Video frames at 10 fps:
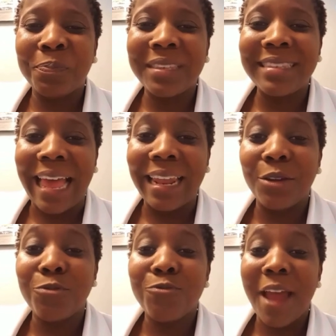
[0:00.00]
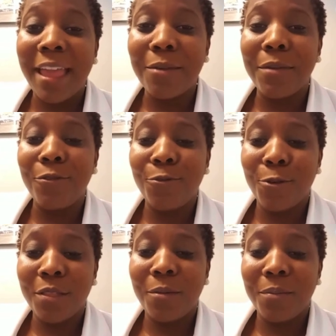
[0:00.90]
salad right
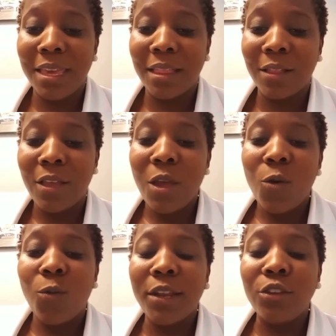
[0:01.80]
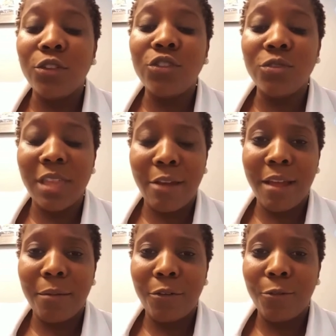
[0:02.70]
before the meal. When you do that
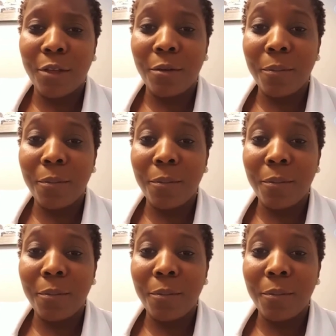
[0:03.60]
right before the